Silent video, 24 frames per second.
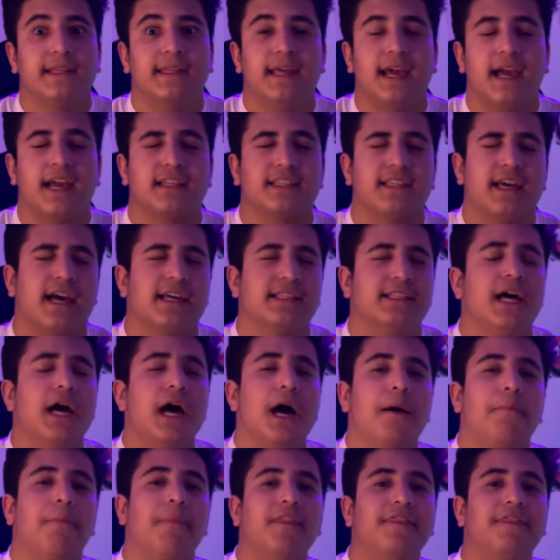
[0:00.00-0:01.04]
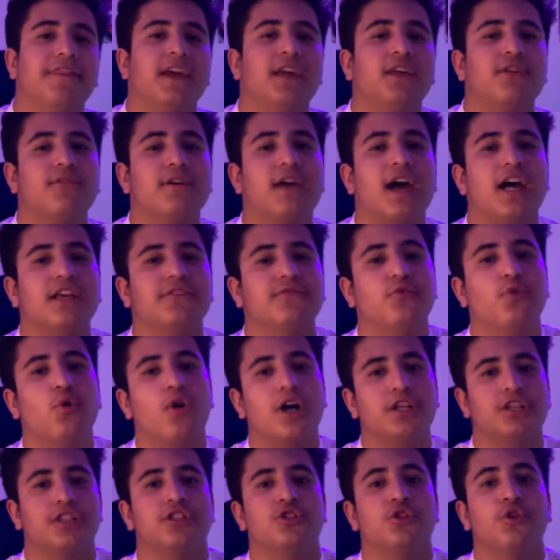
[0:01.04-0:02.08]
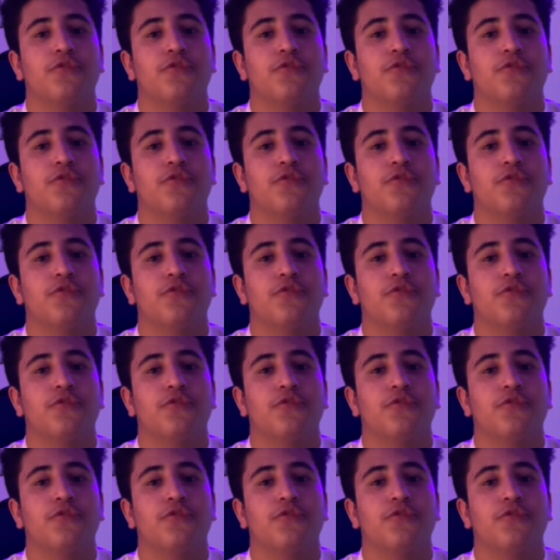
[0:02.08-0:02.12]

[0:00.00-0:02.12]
text, guys. But thank you guys for watching.